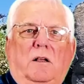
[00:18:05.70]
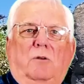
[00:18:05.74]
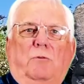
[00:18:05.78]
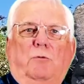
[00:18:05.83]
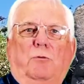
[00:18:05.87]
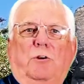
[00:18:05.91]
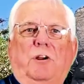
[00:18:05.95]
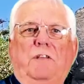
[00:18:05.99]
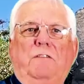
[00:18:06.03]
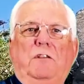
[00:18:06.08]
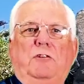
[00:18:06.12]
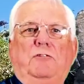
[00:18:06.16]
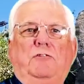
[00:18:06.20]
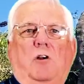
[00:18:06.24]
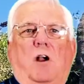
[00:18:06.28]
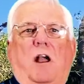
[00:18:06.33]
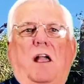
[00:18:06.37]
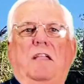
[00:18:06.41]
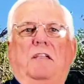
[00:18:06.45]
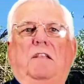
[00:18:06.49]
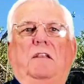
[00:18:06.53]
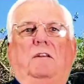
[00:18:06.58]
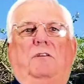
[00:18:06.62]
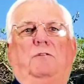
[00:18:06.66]
We're in the
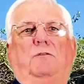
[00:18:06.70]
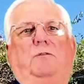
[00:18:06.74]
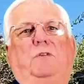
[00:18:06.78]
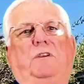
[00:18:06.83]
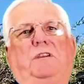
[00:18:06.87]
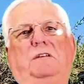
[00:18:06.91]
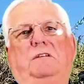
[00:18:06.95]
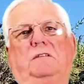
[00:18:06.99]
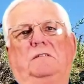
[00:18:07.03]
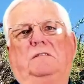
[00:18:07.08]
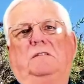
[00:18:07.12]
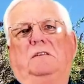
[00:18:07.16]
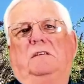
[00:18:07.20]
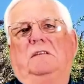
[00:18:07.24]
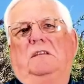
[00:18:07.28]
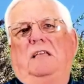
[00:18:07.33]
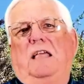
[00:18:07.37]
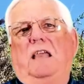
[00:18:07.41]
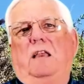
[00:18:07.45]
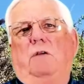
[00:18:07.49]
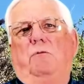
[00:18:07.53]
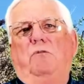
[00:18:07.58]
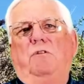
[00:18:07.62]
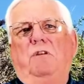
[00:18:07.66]
triangular field,
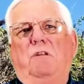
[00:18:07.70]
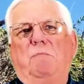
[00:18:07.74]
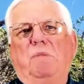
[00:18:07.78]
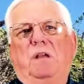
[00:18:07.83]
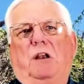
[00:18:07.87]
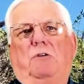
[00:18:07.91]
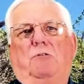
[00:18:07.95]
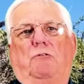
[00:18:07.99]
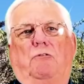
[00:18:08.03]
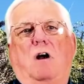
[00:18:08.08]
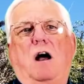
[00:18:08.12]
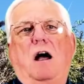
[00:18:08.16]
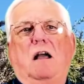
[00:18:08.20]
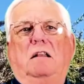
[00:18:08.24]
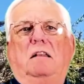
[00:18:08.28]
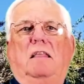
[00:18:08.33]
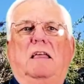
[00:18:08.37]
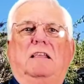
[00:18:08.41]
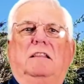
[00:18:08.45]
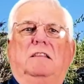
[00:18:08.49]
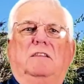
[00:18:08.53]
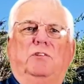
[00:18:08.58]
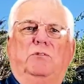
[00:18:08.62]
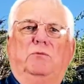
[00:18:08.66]
and it would have been a rock
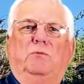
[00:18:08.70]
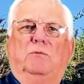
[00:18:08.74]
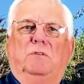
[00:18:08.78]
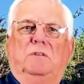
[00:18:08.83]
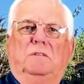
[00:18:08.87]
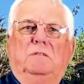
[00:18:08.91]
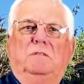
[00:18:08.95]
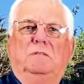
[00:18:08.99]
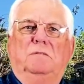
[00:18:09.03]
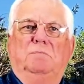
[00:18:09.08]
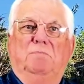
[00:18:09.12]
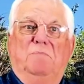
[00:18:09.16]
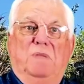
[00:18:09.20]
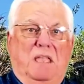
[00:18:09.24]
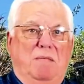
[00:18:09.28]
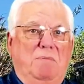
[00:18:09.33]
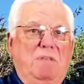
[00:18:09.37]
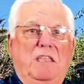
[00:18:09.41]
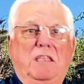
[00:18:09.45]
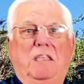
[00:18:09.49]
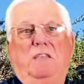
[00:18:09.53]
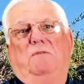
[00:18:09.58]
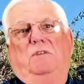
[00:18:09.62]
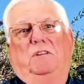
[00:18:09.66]
like this one,
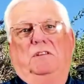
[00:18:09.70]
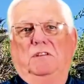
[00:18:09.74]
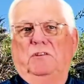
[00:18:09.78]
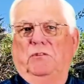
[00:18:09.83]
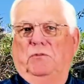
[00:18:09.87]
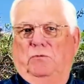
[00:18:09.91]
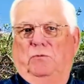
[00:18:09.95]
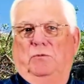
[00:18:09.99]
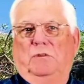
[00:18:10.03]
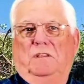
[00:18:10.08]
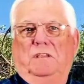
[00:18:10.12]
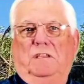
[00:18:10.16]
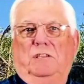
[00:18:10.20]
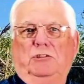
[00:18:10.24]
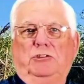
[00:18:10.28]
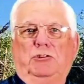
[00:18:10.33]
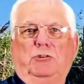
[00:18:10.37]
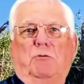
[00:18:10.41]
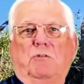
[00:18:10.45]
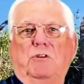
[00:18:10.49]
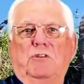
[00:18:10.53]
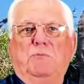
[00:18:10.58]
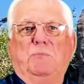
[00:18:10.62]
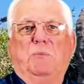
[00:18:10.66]
maybe even this one, that
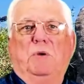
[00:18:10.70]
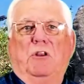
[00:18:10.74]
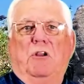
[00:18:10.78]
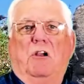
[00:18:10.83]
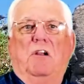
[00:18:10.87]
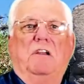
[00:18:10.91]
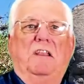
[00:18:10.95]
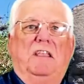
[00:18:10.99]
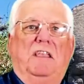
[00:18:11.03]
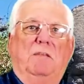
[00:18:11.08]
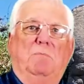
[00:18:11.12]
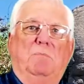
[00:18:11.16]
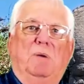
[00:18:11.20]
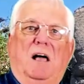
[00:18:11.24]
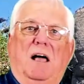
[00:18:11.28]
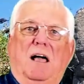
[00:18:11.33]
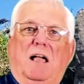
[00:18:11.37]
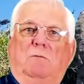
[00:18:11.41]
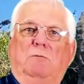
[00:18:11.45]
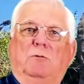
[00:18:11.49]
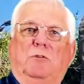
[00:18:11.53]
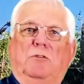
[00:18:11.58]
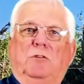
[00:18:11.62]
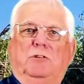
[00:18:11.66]
George Bernard hid
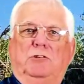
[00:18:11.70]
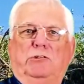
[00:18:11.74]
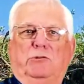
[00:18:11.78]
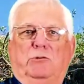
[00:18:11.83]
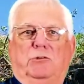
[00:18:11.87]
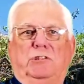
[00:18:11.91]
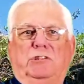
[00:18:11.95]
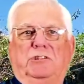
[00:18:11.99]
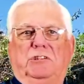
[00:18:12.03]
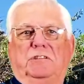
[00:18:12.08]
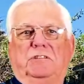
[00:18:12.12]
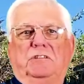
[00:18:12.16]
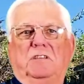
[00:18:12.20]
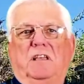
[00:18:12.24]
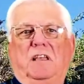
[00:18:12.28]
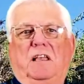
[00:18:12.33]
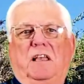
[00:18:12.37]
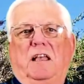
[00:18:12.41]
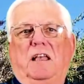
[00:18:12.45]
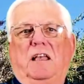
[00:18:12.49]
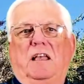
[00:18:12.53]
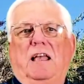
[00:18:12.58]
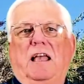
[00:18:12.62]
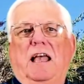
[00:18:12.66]
behind with the Georgians,
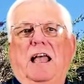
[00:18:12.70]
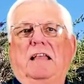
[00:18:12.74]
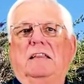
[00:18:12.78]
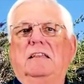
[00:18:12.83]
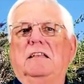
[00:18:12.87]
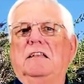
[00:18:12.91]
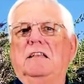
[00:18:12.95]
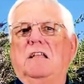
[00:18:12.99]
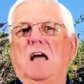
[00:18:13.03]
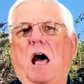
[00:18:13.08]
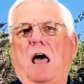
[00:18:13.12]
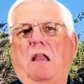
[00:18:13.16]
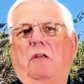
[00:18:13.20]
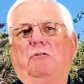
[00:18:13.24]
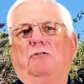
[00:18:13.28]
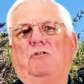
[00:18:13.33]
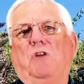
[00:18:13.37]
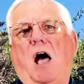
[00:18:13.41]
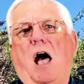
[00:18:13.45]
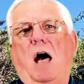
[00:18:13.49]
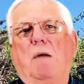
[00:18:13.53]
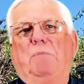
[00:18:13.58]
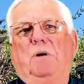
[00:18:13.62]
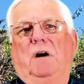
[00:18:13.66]
and then got on
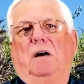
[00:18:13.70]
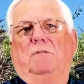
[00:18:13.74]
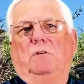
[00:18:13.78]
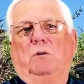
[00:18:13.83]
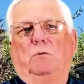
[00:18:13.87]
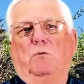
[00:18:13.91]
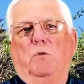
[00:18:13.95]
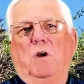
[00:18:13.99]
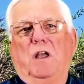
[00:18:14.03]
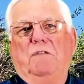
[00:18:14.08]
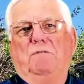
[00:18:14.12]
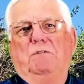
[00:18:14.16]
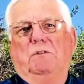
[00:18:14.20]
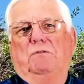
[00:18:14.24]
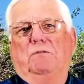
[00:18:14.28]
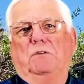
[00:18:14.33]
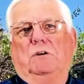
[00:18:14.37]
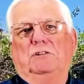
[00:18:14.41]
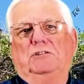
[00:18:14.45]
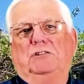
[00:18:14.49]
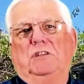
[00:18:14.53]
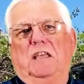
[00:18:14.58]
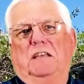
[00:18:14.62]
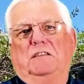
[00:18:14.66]
top of and waved the
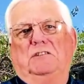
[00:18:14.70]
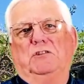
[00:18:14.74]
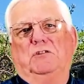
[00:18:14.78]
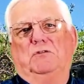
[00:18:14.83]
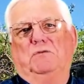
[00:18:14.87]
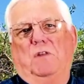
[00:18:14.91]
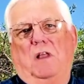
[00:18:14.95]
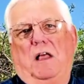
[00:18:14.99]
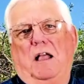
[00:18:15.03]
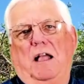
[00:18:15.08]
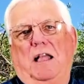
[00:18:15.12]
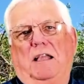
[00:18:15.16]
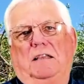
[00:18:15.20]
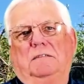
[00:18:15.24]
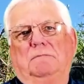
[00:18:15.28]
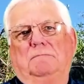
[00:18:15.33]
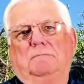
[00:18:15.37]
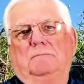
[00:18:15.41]
1st Texas flag.